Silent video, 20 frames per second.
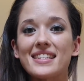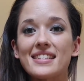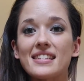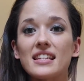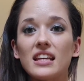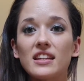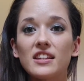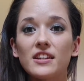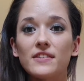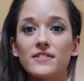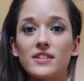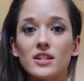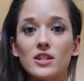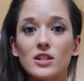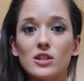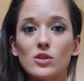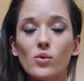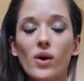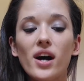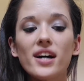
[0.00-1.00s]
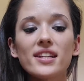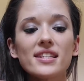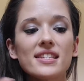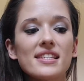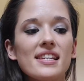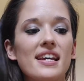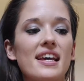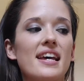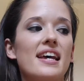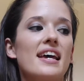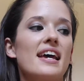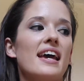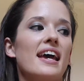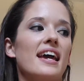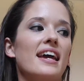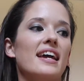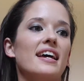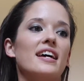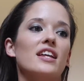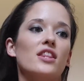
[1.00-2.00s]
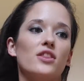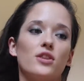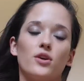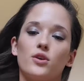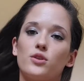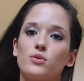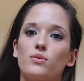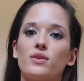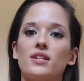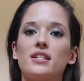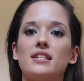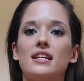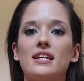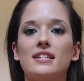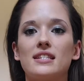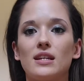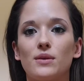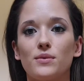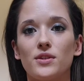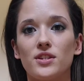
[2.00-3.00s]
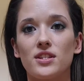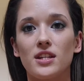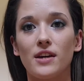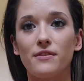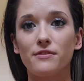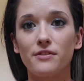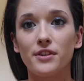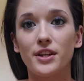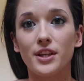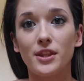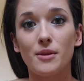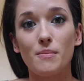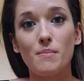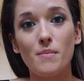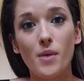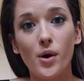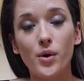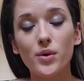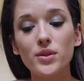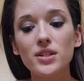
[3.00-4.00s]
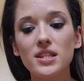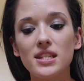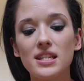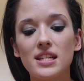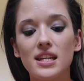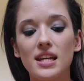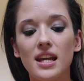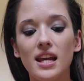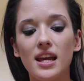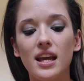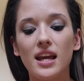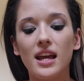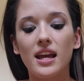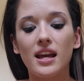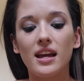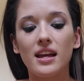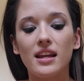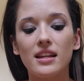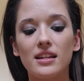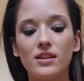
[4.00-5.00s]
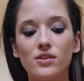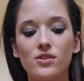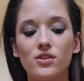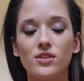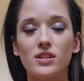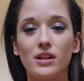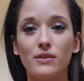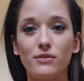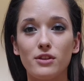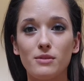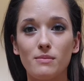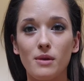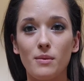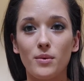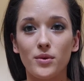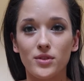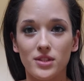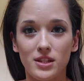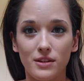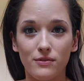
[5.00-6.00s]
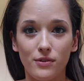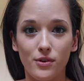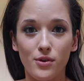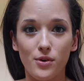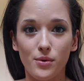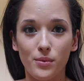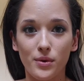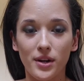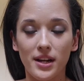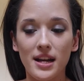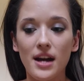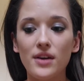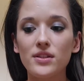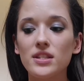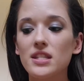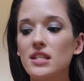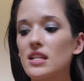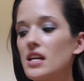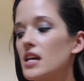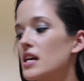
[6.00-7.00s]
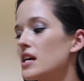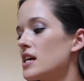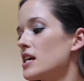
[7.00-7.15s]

deadlifts and squats, and those were the days that were suffering the most, and those are definitely my most difficult workouts.